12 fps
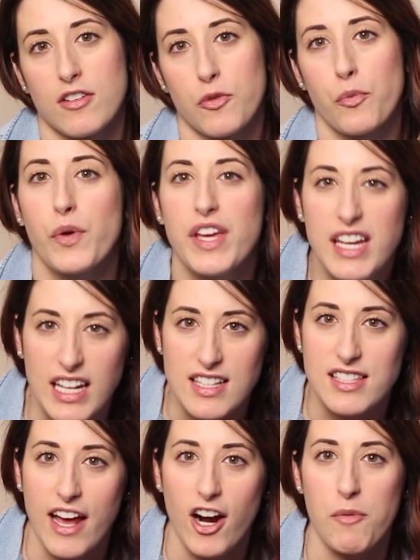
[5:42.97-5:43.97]
We can
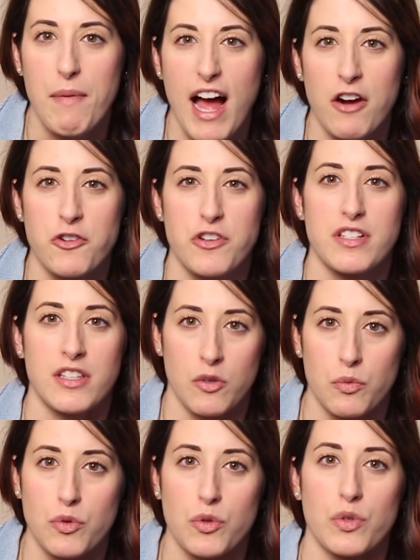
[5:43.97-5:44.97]
set our boundaries and the
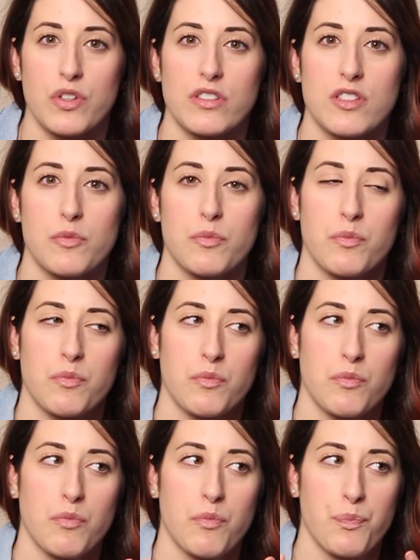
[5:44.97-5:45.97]
rules
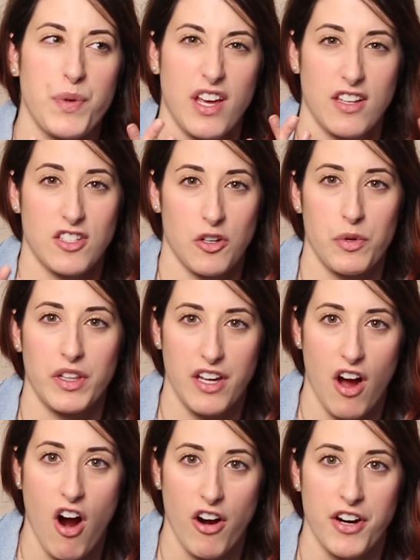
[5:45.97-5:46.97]
because there really
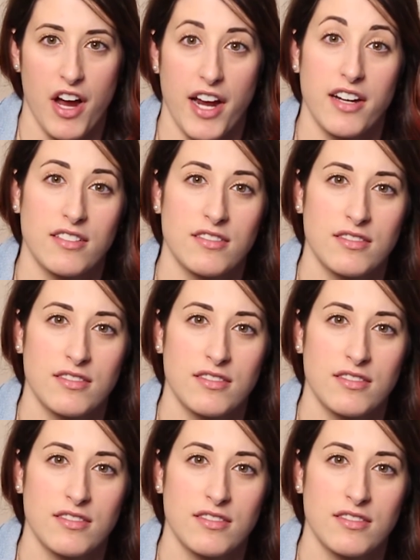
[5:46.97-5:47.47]
are none.